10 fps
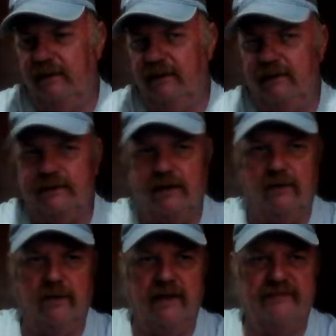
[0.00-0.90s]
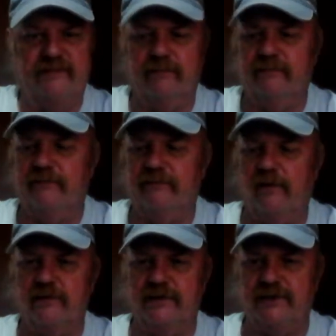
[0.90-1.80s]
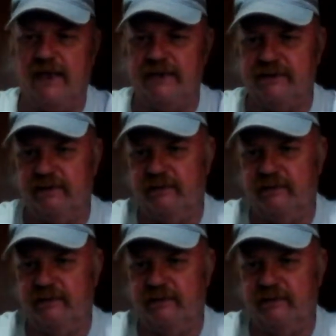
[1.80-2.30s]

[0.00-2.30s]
So we'll give some folks a chance to